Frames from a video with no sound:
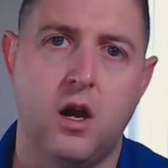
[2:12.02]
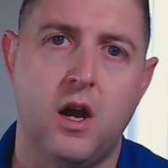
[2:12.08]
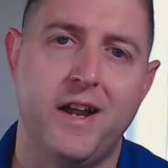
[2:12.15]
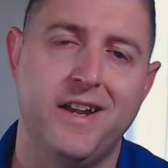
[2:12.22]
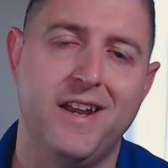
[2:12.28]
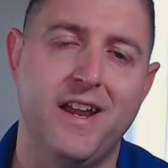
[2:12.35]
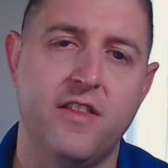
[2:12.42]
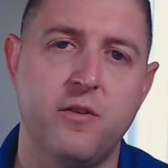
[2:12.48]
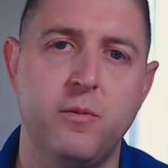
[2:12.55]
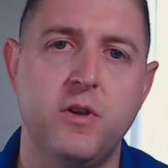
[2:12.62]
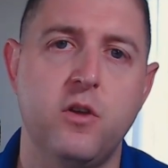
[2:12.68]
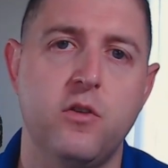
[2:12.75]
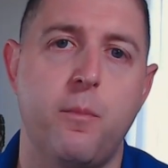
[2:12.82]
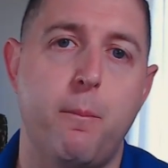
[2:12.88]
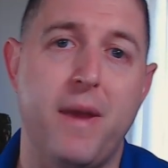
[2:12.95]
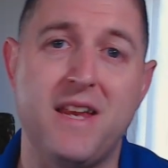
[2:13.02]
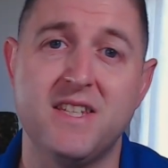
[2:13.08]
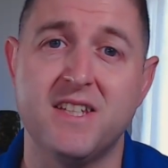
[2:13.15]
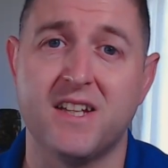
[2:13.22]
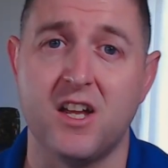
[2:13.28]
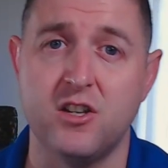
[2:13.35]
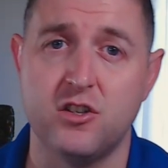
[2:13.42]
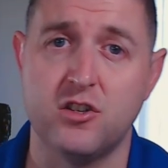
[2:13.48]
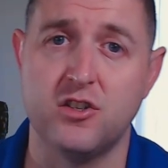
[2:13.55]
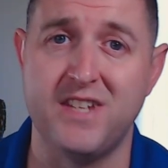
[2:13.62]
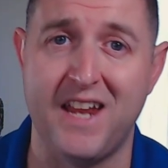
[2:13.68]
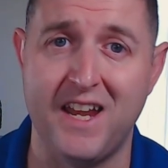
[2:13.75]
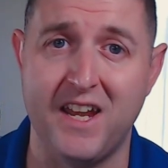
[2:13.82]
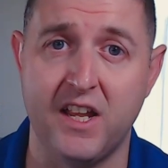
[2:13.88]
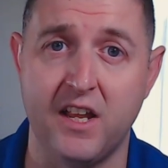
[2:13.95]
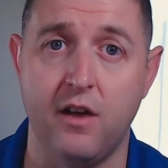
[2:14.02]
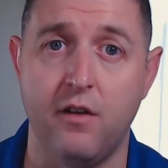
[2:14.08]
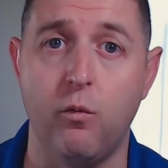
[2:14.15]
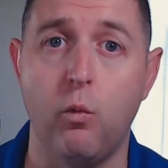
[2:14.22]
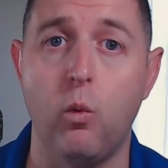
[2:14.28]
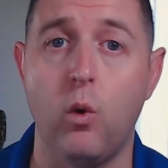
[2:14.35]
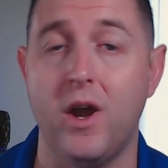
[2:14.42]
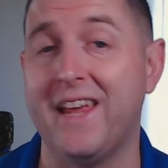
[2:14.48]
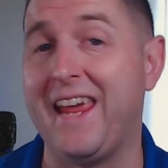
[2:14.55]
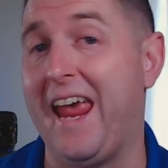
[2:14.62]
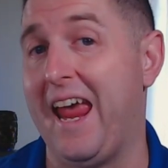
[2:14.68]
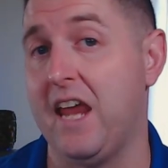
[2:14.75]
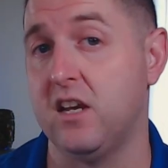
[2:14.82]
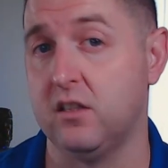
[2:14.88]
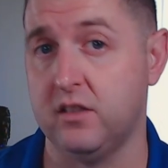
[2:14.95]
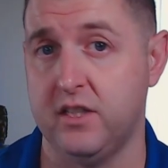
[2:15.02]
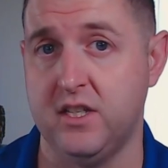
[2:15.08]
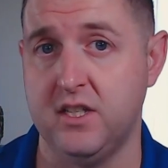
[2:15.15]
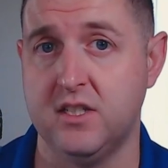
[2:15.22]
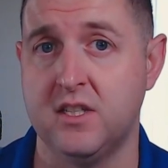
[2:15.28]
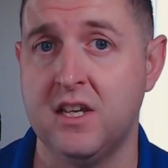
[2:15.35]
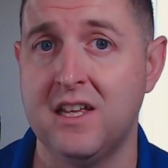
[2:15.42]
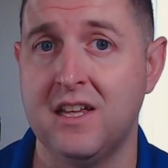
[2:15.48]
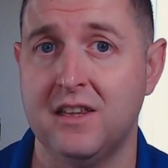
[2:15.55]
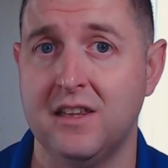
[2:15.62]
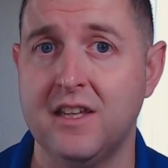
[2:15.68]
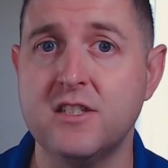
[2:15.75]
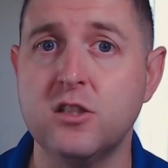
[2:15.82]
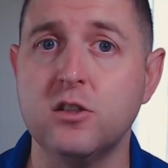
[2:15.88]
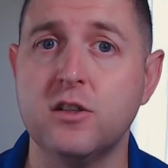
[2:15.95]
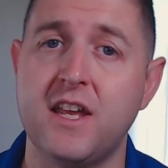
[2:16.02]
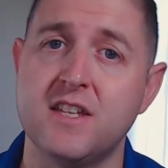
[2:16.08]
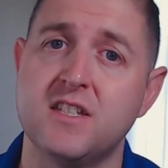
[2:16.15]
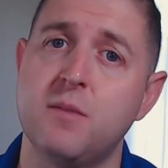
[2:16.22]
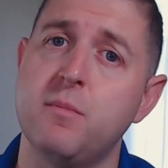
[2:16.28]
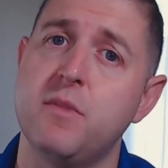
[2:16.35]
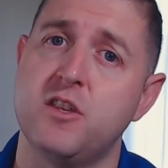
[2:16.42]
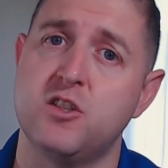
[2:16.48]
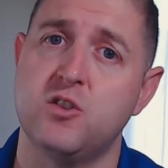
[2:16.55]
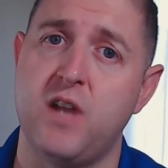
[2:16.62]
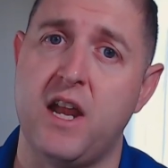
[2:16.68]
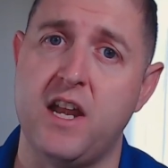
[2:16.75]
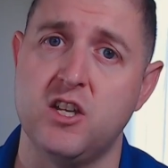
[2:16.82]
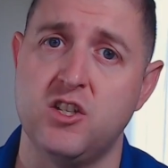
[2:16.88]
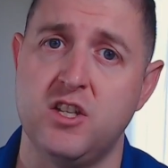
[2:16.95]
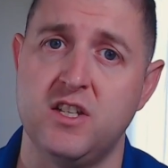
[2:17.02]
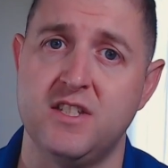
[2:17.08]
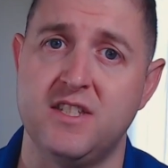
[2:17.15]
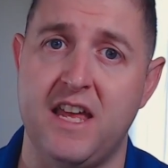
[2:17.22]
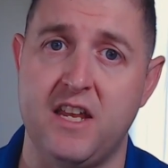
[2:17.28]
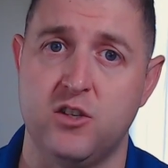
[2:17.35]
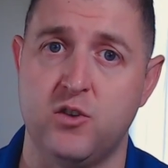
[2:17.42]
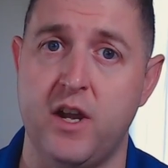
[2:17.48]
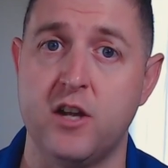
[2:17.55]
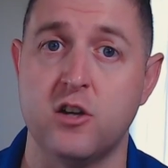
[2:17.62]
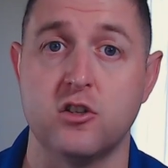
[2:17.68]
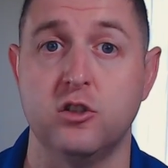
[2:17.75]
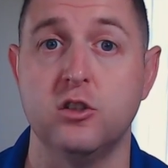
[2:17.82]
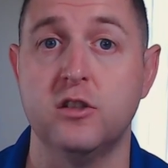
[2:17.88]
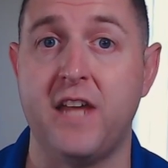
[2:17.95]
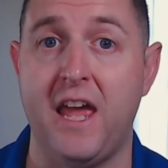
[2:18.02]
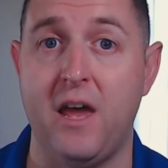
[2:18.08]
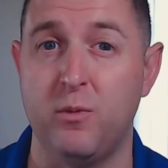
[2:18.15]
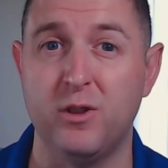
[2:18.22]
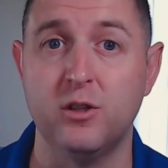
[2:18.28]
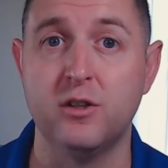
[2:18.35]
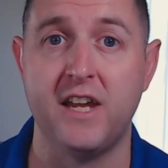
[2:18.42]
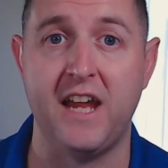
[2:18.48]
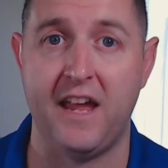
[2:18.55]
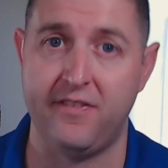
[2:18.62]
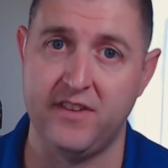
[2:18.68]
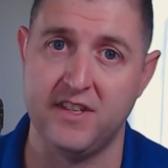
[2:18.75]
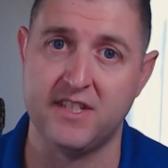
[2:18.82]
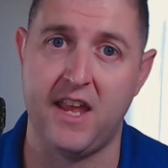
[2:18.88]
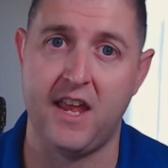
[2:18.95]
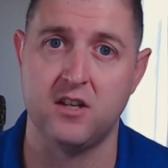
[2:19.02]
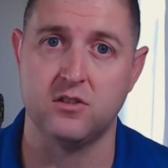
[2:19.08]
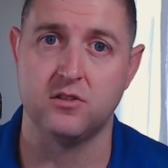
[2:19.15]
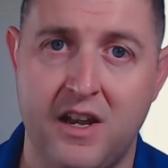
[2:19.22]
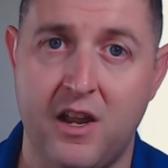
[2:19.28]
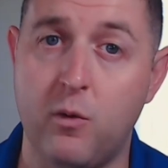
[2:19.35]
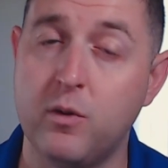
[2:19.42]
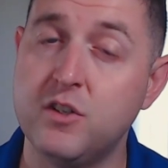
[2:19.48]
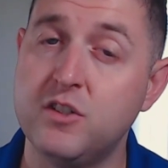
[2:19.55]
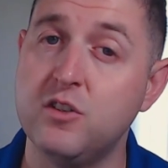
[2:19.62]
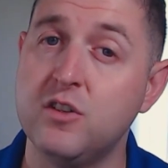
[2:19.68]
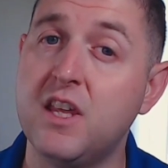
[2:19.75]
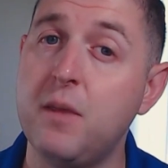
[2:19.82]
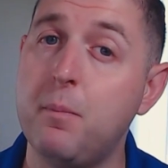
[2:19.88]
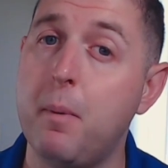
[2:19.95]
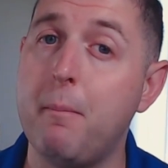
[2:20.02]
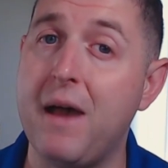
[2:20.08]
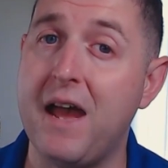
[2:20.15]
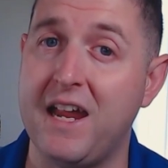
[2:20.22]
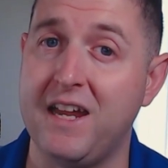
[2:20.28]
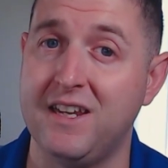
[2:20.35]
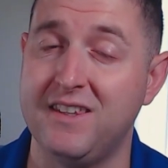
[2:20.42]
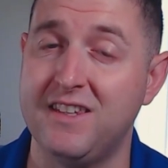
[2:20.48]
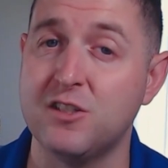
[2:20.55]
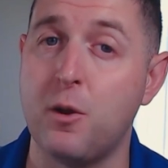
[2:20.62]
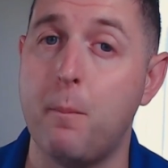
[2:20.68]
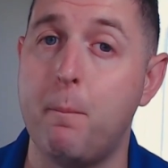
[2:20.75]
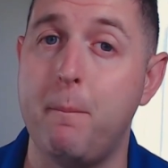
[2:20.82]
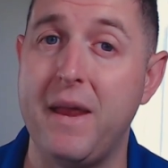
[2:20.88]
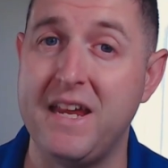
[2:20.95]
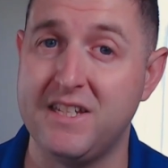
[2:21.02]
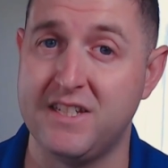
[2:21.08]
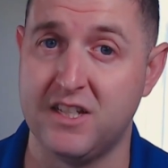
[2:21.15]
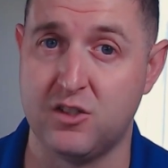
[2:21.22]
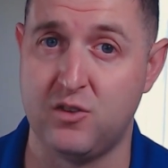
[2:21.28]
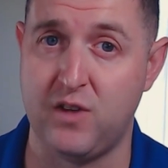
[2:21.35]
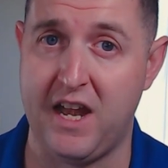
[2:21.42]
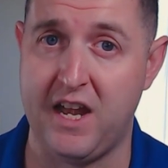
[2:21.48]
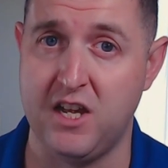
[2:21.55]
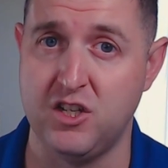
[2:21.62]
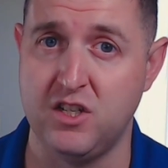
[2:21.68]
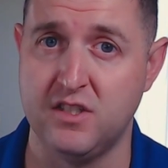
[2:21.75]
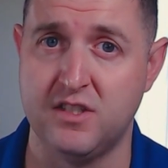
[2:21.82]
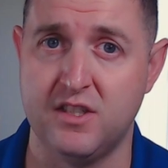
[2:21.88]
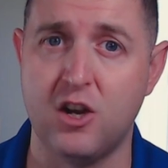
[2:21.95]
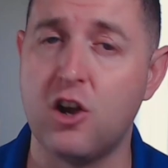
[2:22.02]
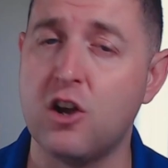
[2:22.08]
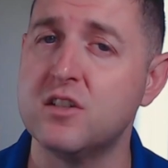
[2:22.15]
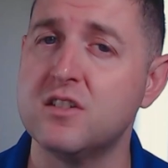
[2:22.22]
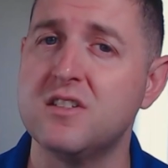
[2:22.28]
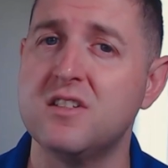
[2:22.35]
right, now that we know the basic understanding of what a candle is, let's look at some of the strategies that traders look at when looking at these candles. Now, I want you to keep in mind, these are basic strategies. There are